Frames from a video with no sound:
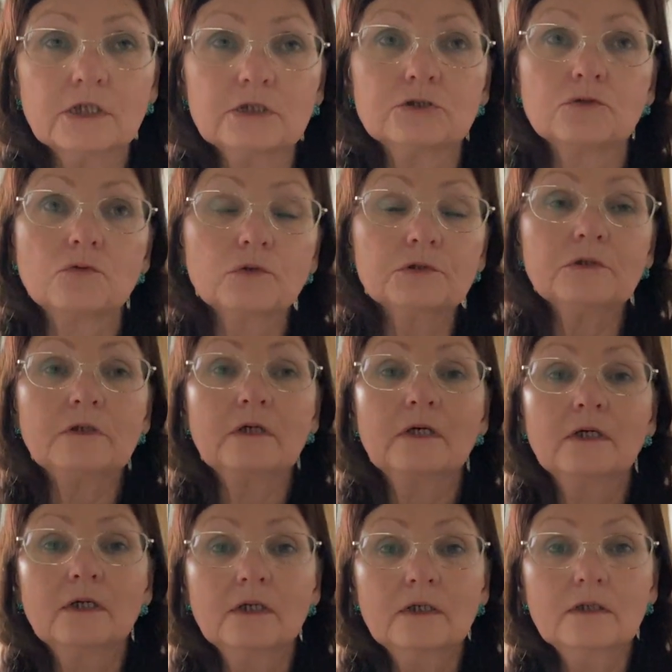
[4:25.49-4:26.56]
has got
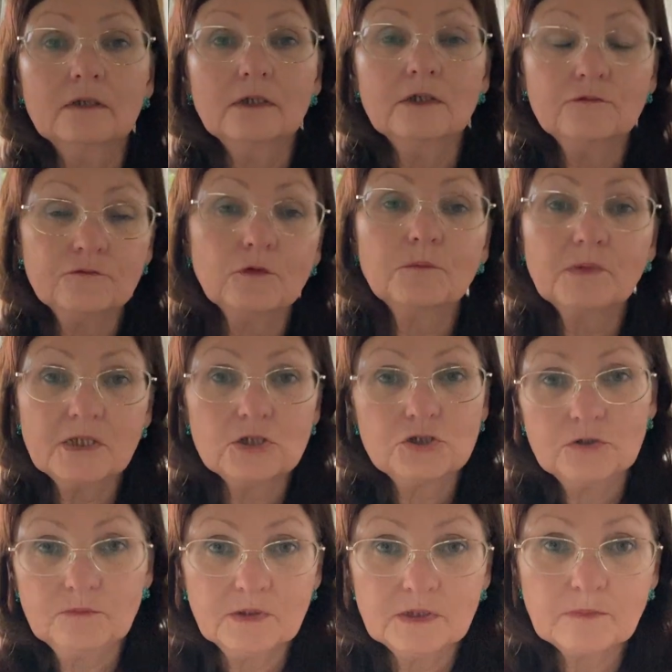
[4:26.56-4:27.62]

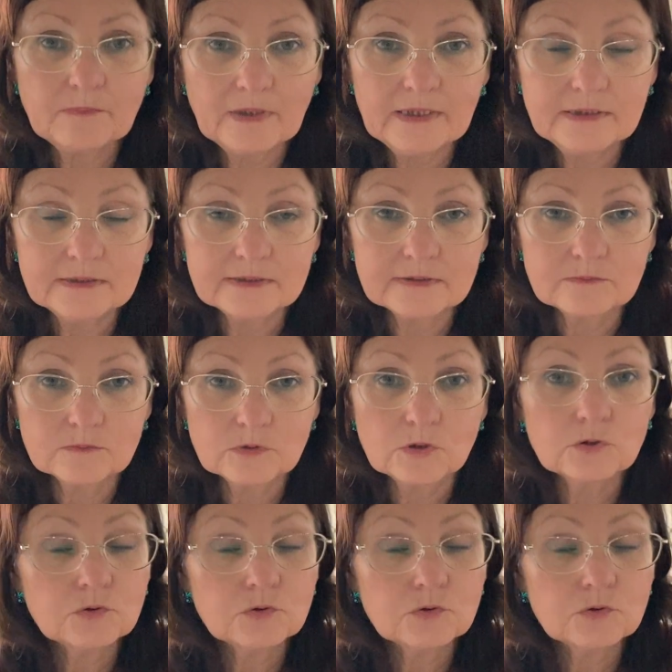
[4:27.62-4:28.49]
information metabolism.